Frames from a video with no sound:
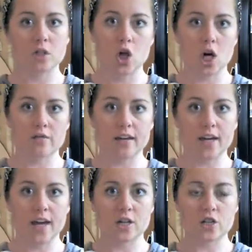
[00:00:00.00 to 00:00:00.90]
long
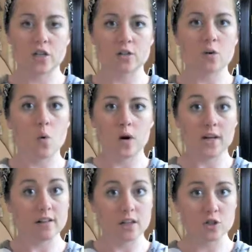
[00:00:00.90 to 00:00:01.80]
vacation or
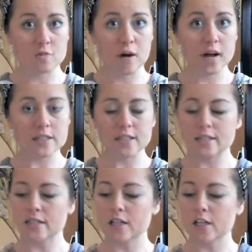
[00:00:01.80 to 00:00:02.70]
in a lunchbox
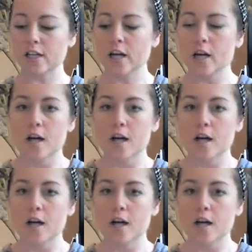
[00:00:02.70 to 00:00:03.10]
necessarily,